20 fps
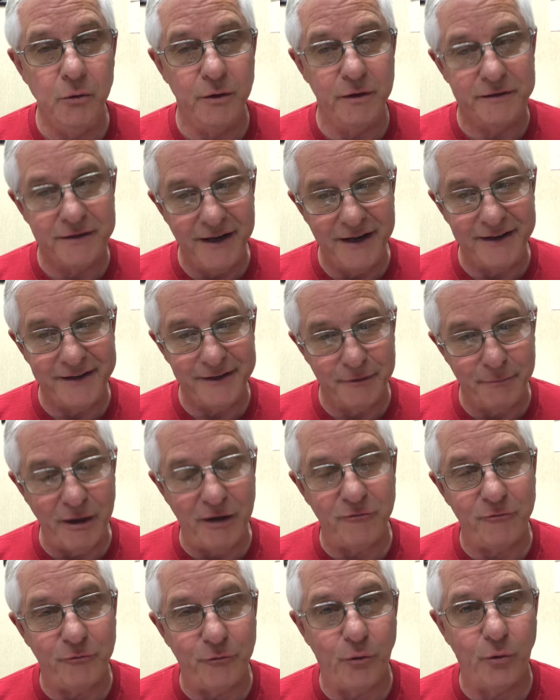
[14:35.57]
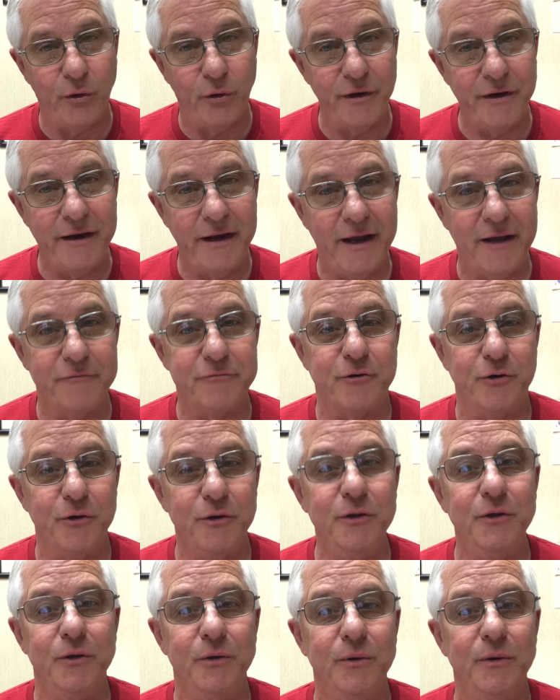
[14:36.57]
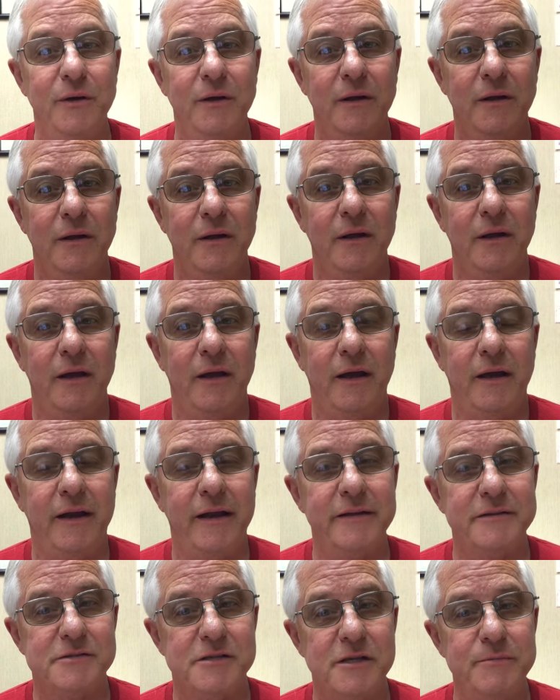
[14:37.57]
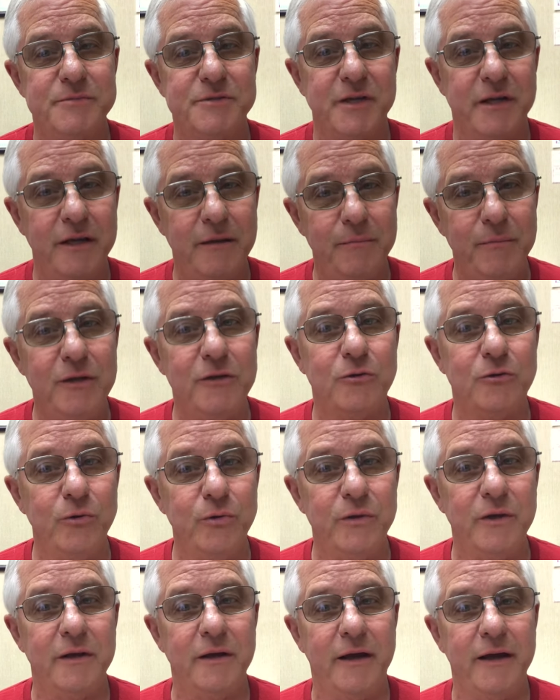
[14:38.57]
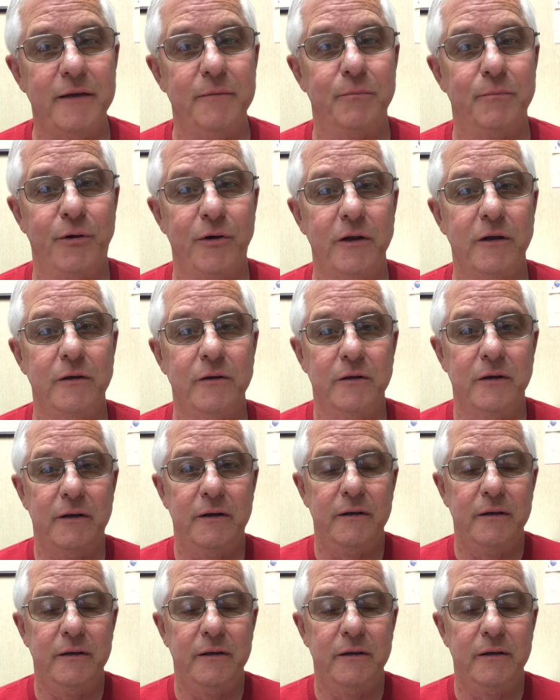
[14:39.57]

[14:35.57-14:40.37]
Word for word: want to take it about 4 in the afternoon, and that seems to get me through the night pretty good.